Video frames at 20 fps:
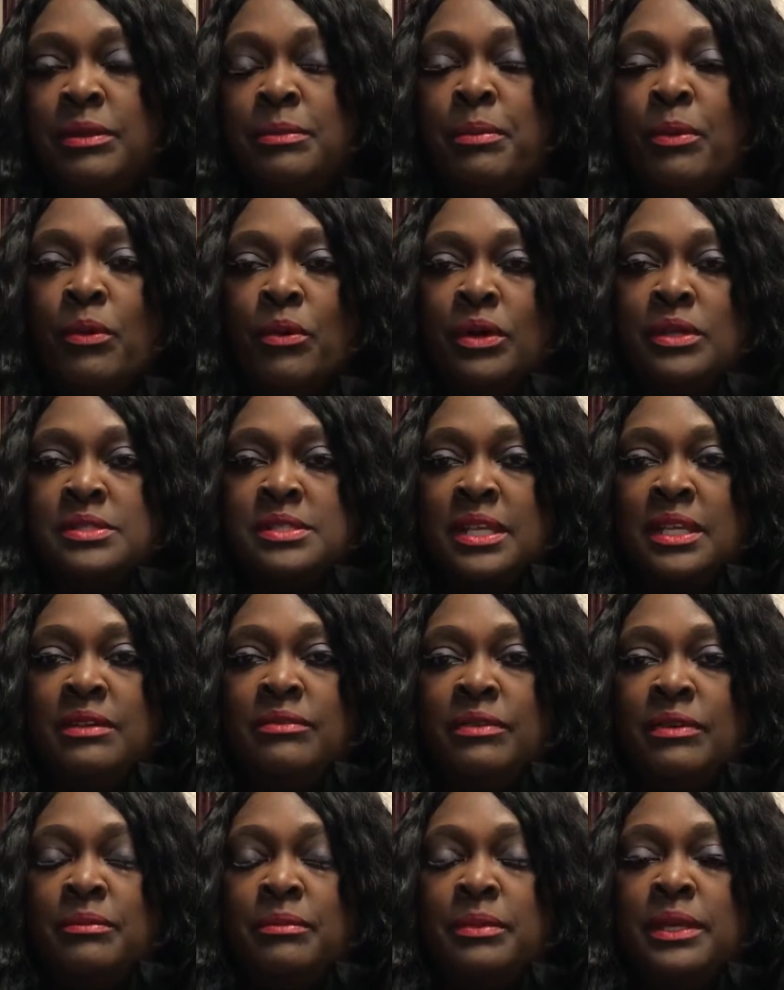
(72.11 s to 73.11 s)
points
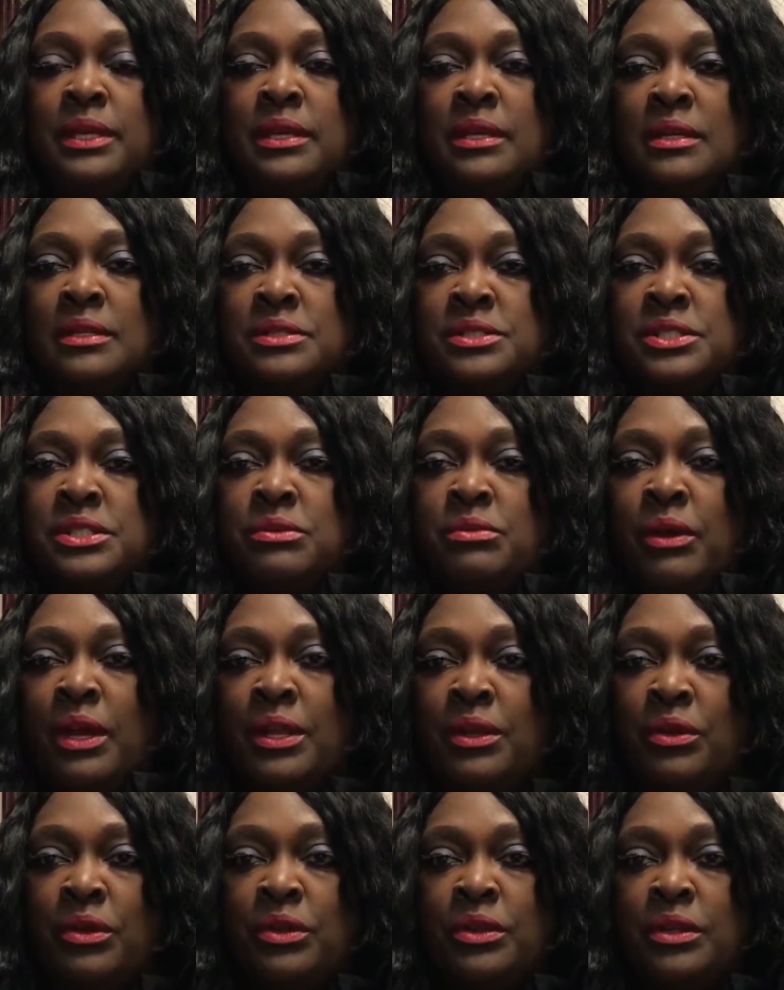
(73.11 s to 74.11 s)
even, because she
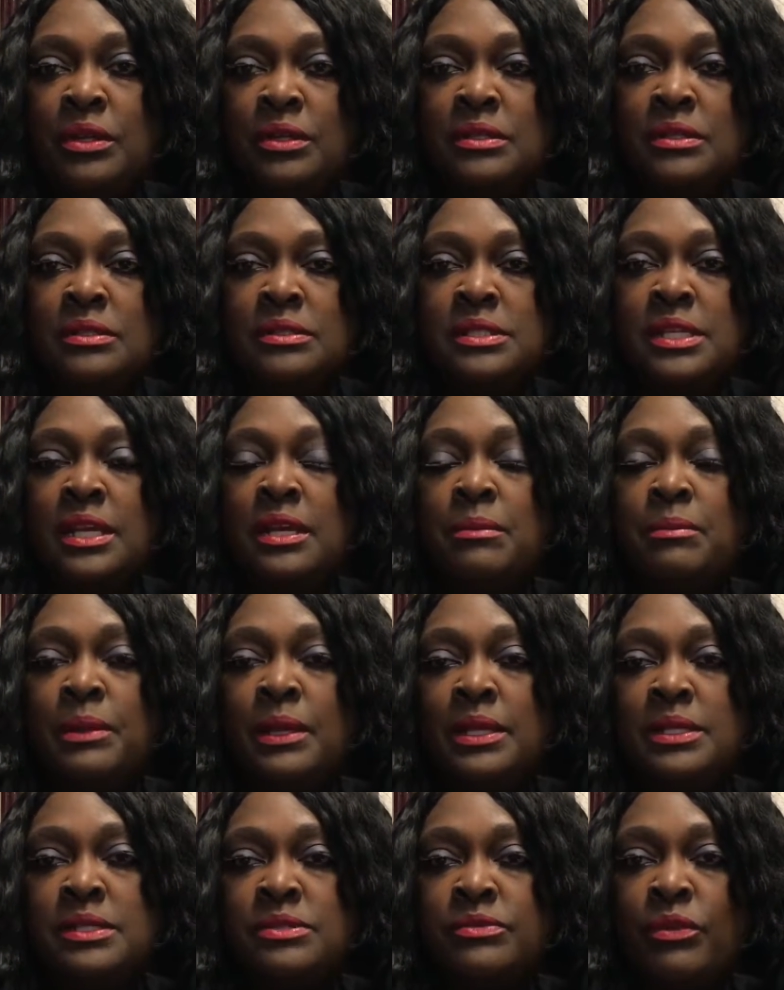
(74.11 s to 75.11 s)
ran on the second
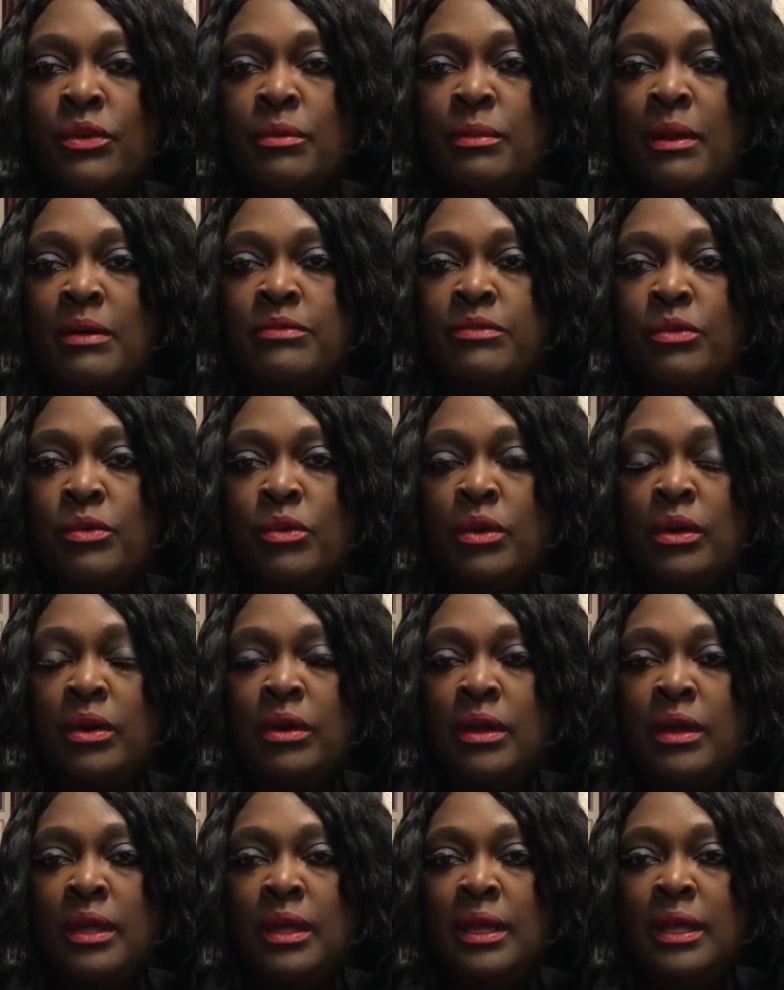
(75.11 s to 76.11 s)
place 4x4.
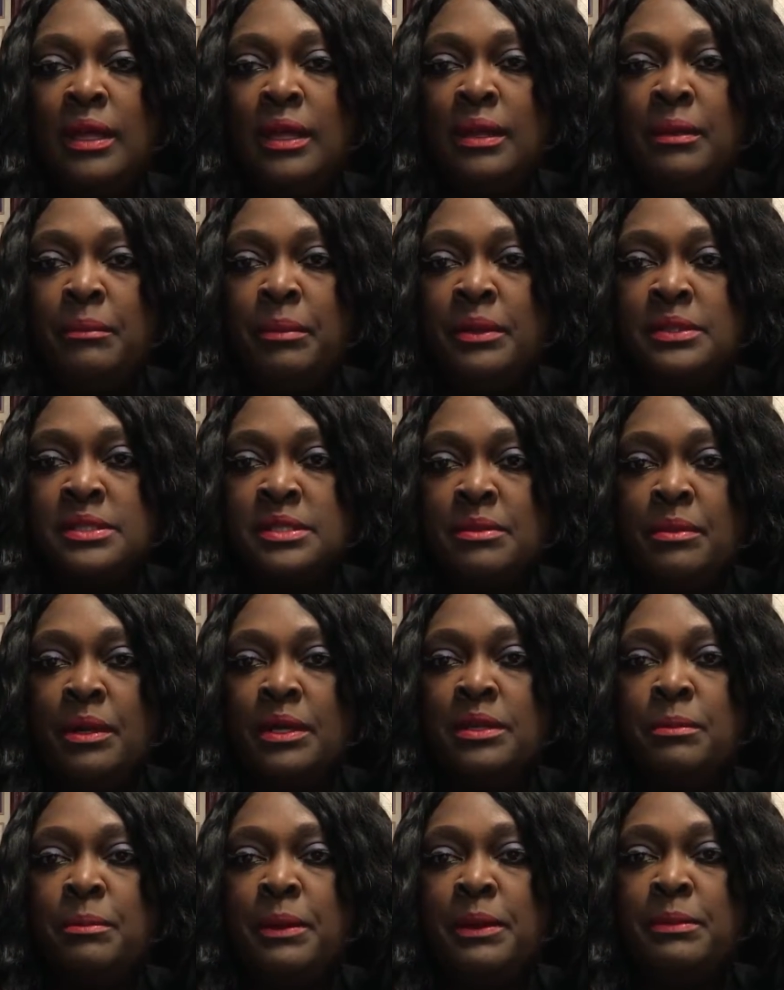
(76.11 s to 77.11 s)
But some
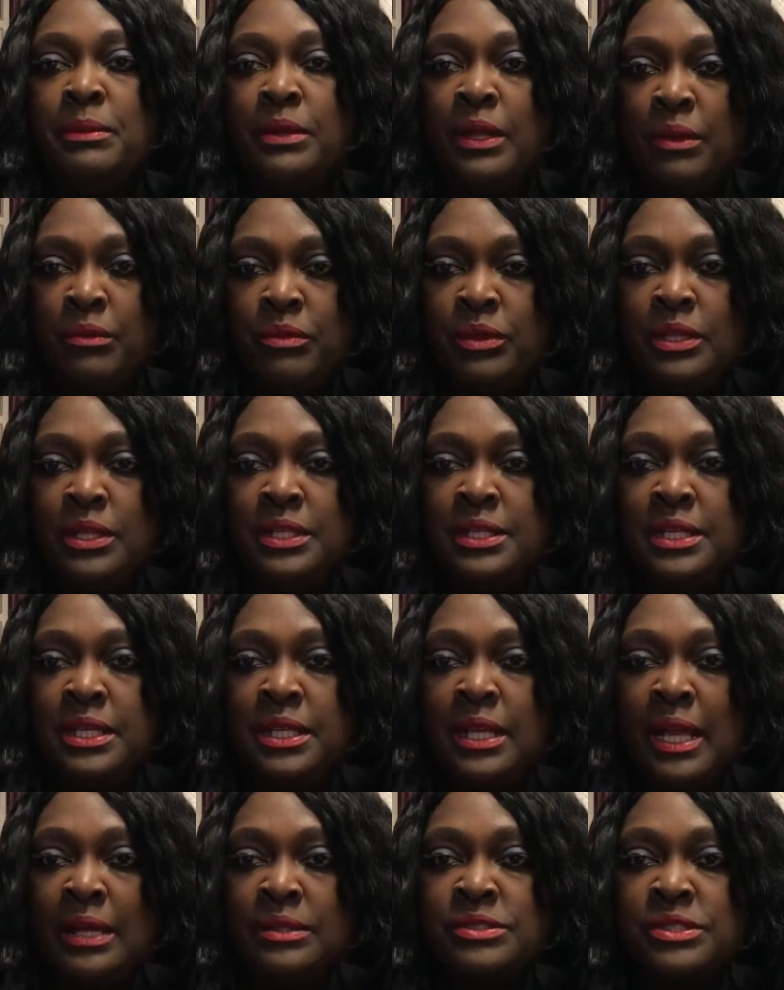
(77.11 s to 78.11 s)
other people that really
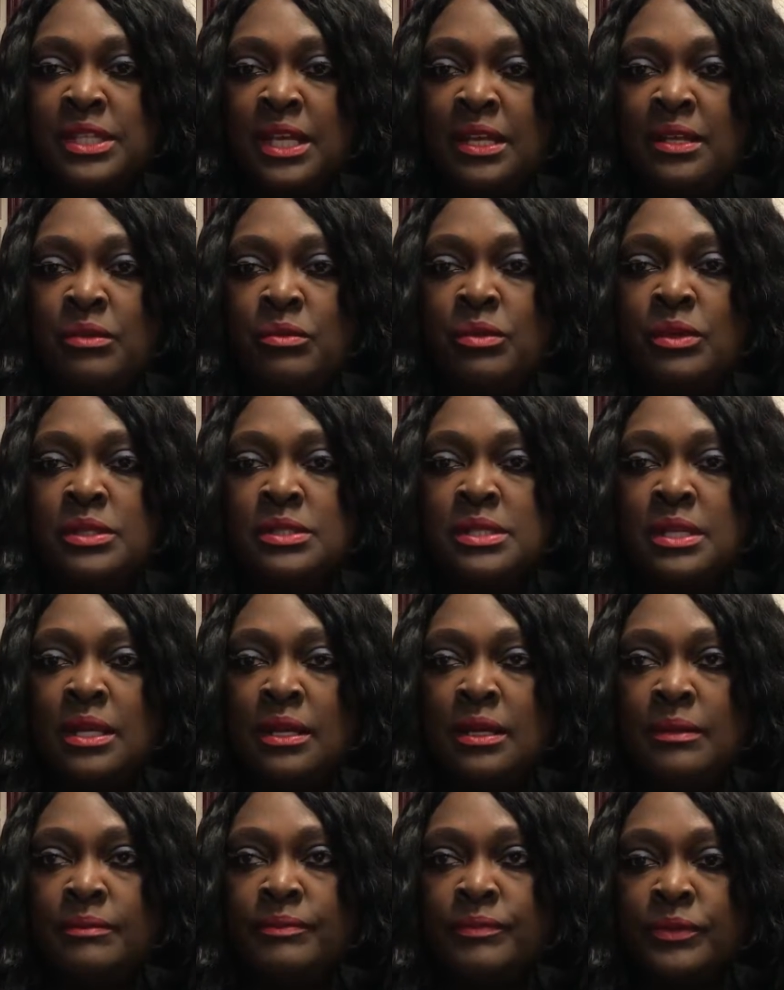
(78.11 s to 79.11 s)
did outstanding was
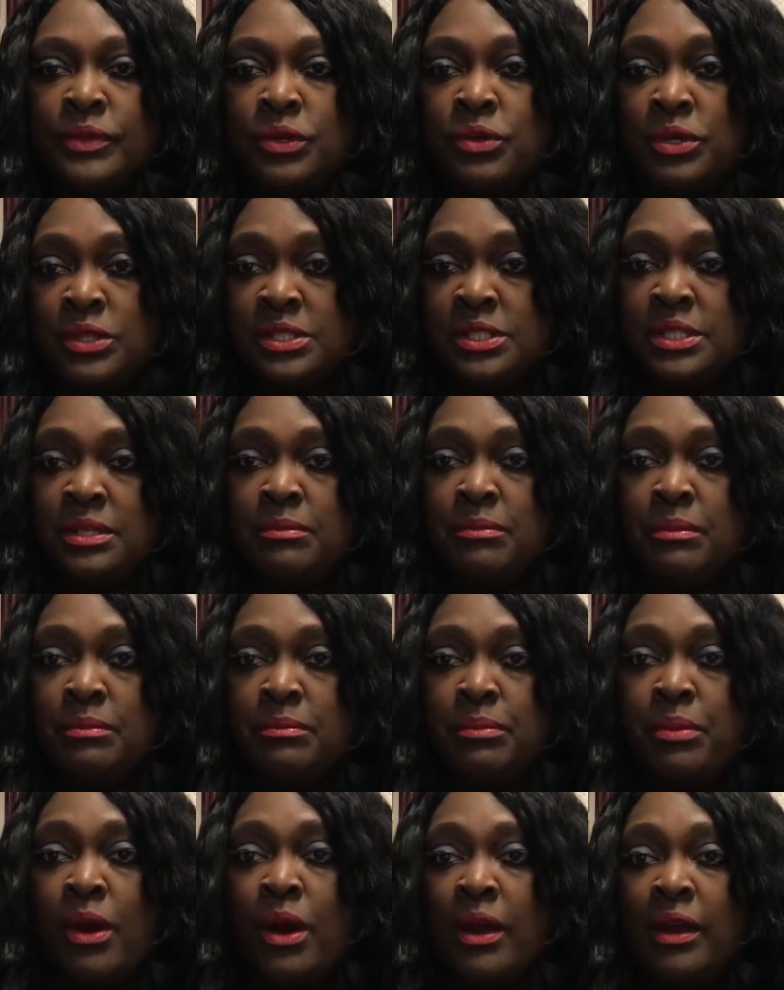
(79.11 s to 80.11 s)
Kristen
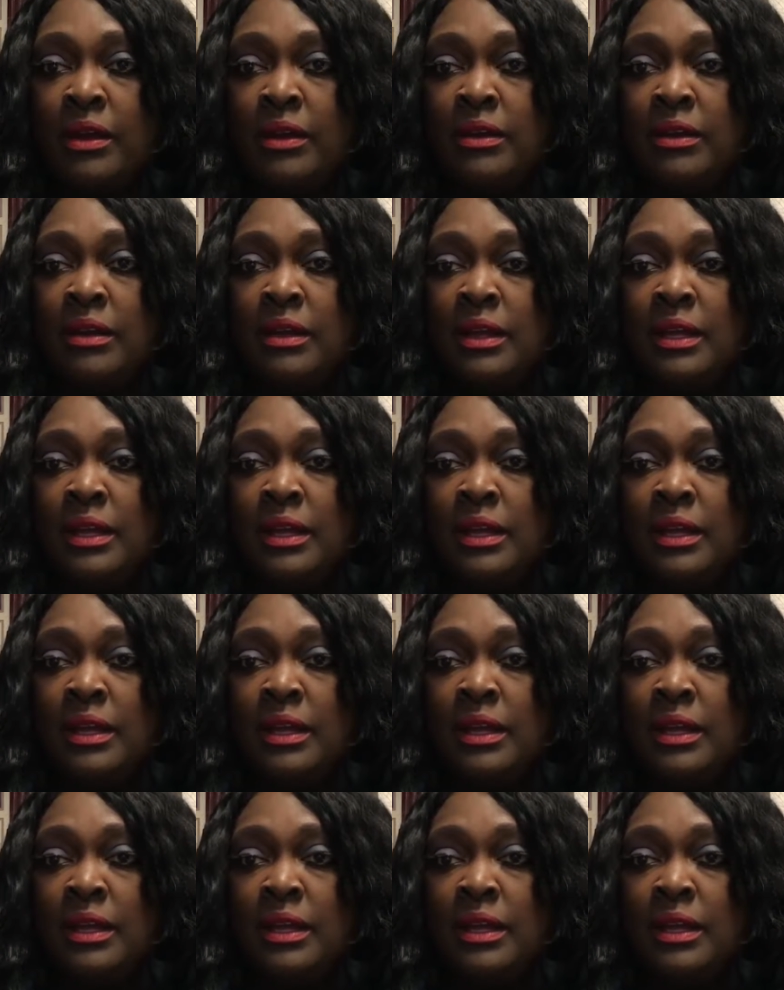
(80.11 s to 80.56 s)
Pryor,